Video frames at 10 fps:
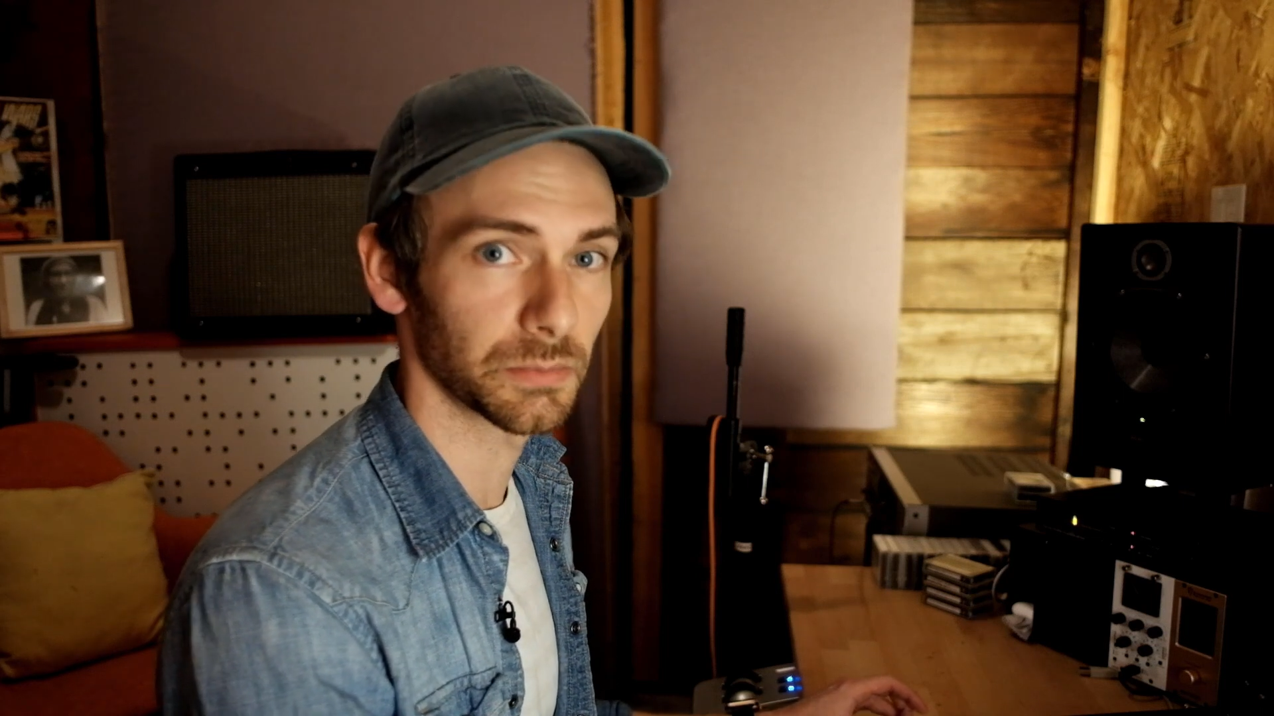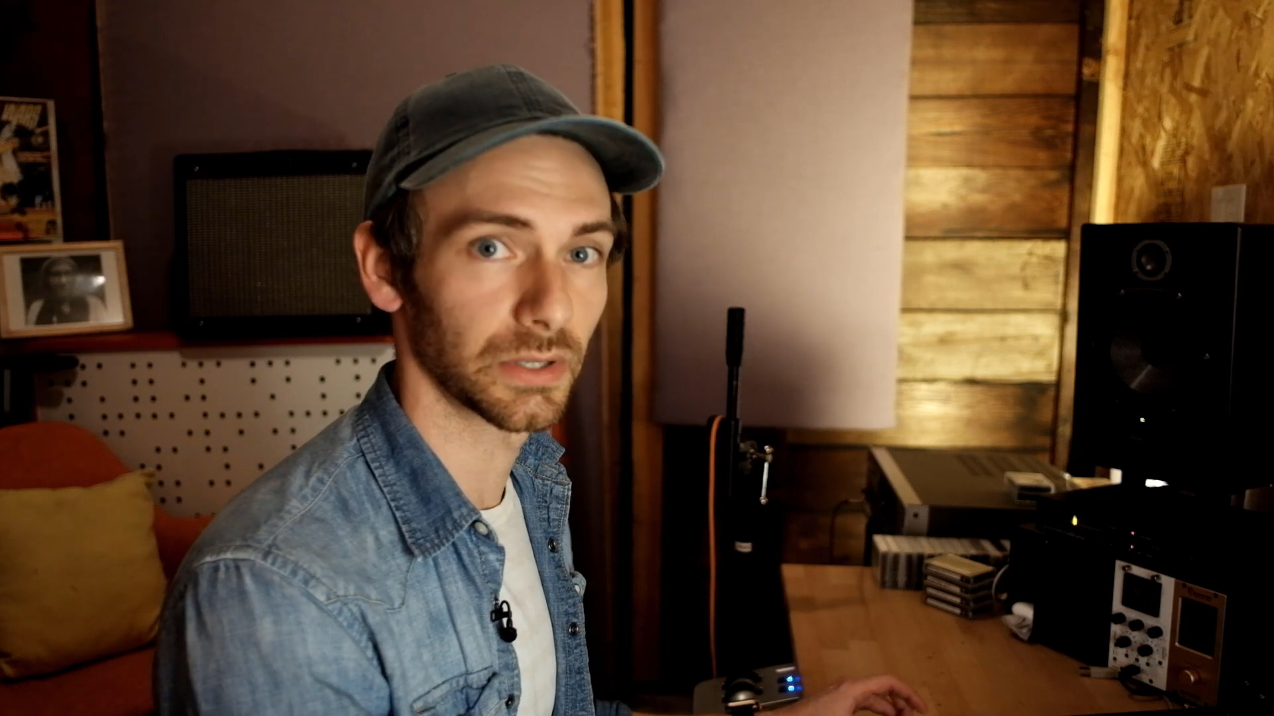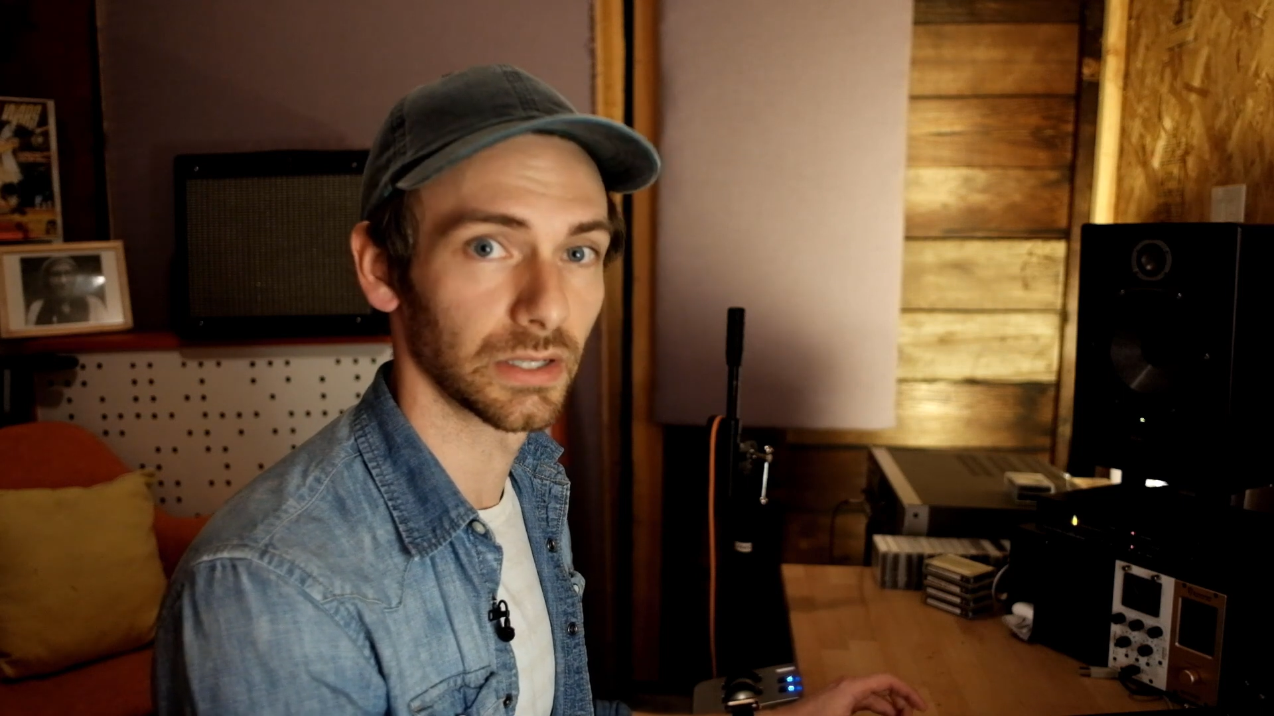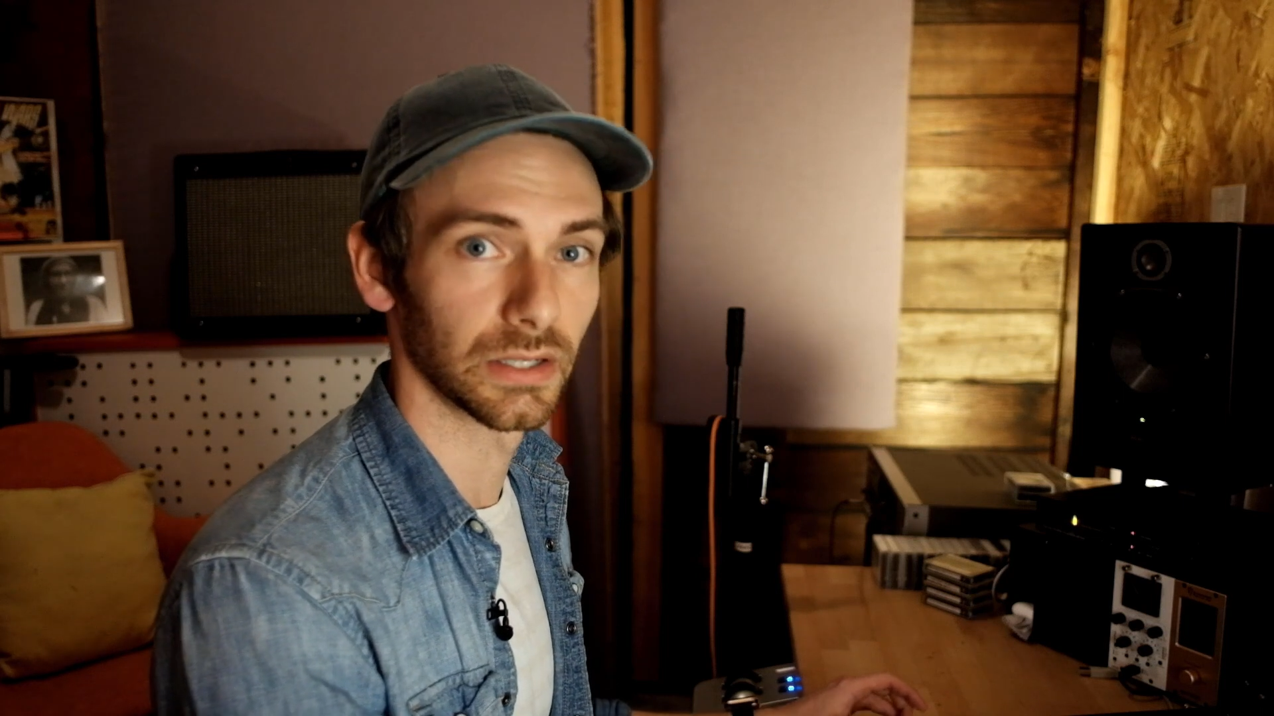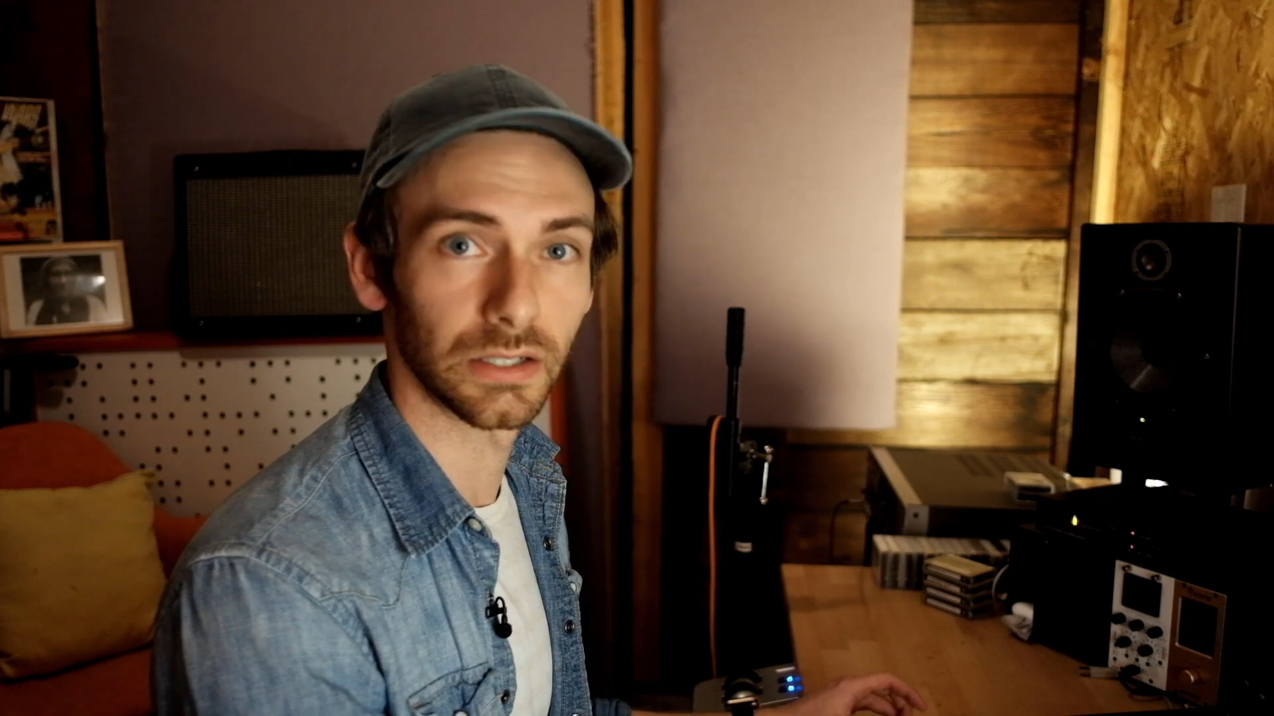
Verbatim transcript: but in a